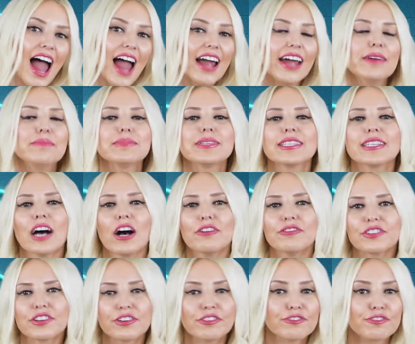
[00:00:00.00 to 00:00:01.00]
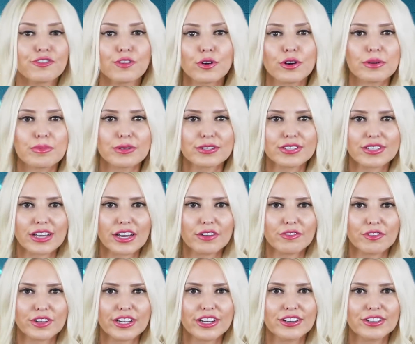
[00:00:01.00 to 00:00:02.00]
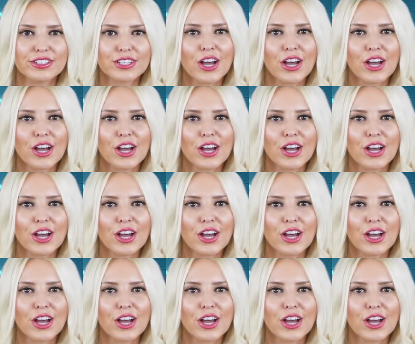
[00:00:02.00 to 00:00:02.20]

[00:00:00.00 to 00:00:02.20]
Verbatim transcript: himself an affordable set of wheels,